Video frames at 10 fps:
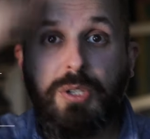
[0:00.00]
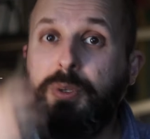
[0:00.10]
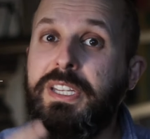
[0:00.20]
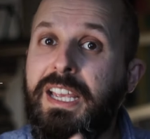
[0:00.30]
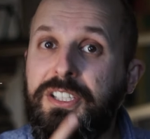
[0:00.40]

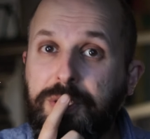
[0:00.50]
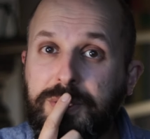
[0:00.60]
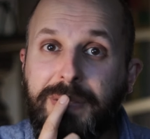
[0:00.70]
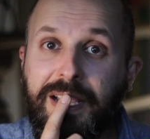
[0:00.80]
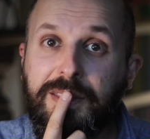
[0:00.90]
We can
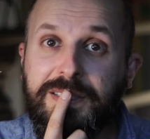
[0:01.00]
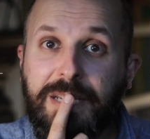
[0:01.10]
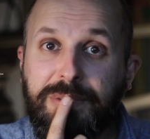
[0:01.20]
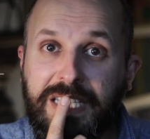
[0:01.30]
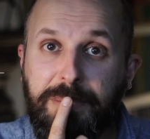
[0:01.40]
use mouth
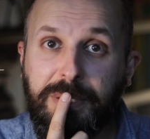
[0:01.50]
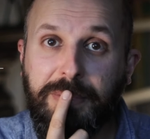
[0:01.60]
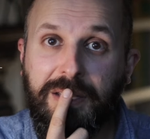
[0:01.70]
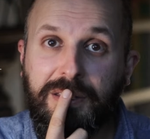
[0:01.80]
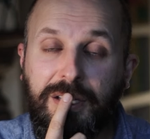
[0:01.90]
tape to keep your
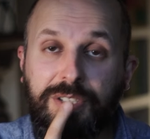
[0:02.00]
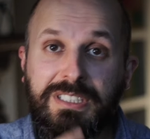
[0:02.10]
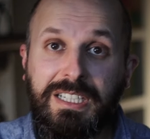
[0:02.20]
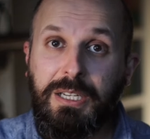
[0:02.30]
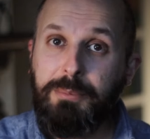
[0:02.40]
mouth
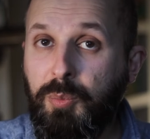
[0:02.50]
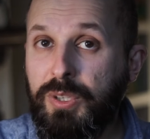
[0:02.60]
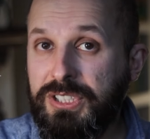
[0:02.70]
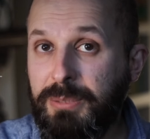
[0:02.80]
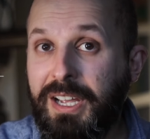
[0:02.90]
closed. And
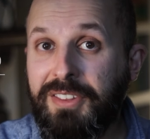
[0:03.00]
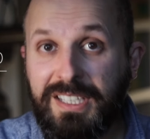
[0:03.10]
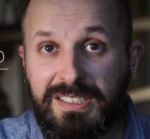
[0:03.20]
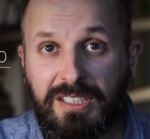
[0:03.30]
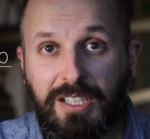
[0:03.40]
once your mouth
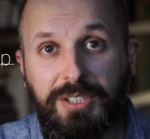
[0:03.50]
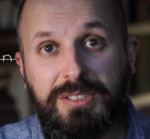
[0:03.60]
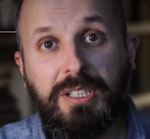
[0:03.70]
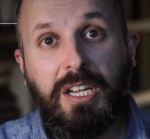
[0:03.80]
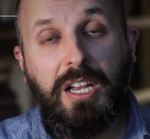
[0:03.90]
is
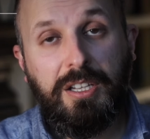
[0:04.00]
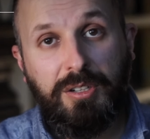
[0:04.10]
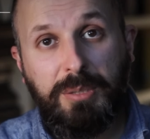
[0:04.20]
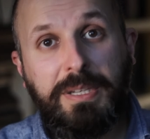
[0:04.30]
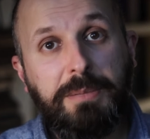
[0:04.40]
closed, a
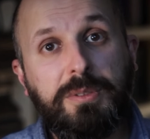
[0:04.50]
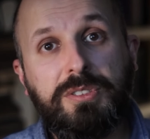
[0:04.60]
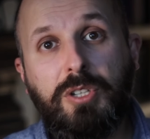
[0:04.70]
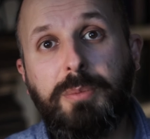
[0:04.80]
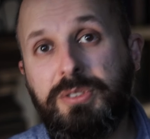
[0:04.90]
lot of people
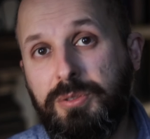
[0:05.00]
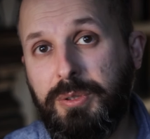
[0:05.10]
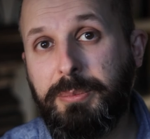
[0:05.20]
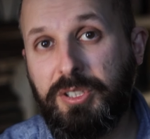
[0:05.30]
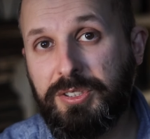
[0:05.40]
stop
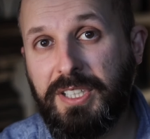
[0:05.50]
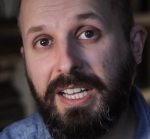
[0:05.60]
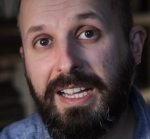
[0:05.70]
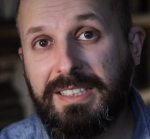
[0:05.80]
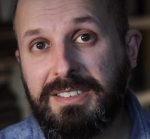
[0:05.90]
snoring because of
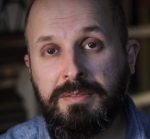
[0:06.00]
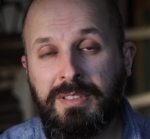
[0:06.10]
that.